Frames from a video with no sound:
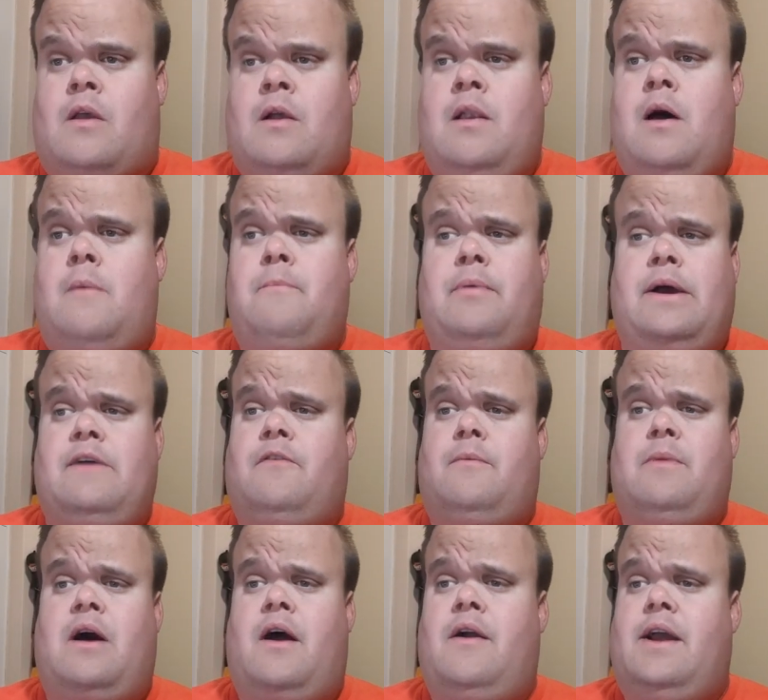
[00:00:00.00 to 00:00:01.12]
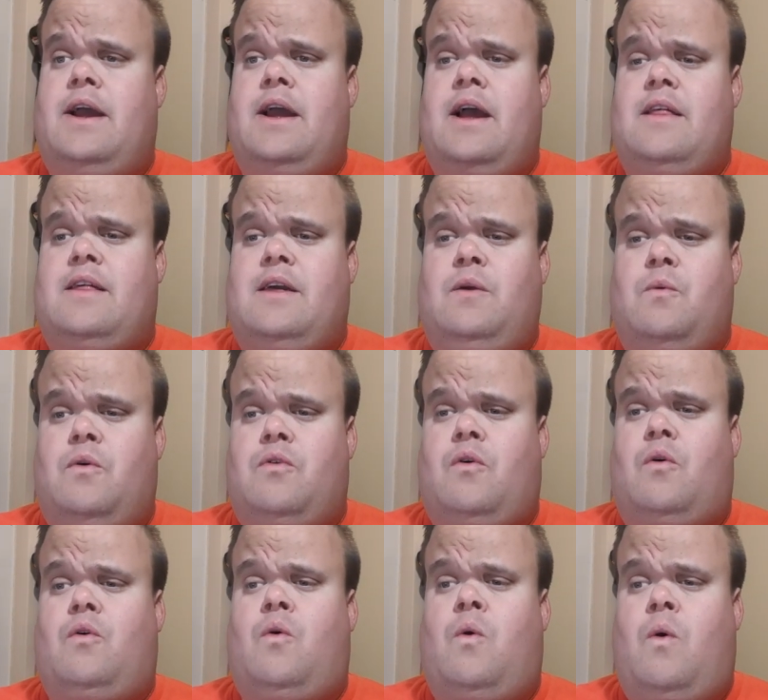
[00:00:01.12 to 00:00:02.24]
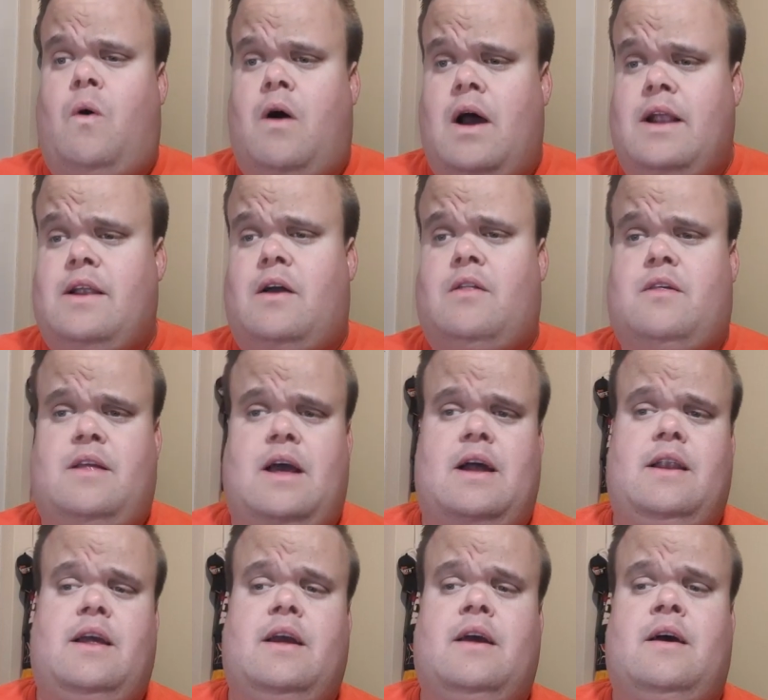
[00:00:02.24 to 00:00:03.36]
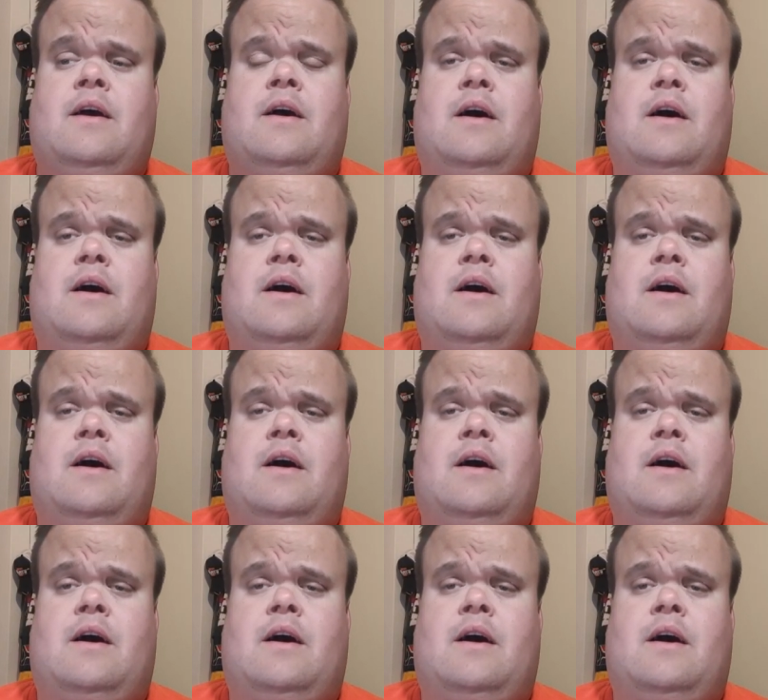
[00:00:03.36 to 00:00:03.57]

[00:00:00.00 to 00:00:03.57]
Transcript: Lampe from the Hurricanes, he was quite outstanding